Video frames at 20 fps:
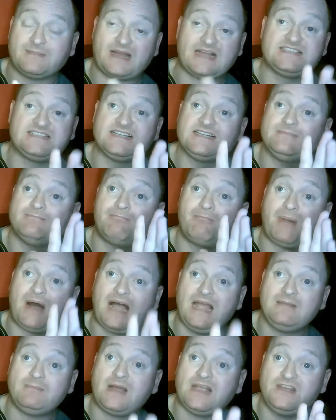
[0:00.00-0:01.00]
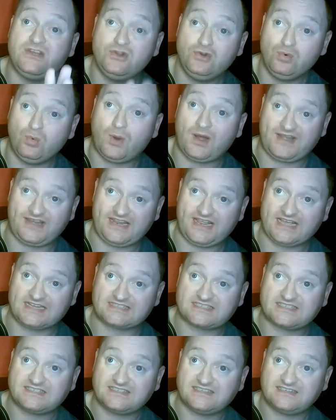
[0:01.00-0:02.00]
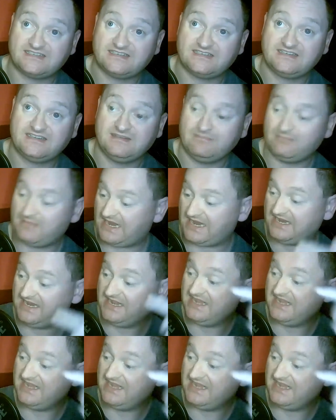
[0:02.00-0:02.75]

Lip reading: I didn't buy my new one yet. My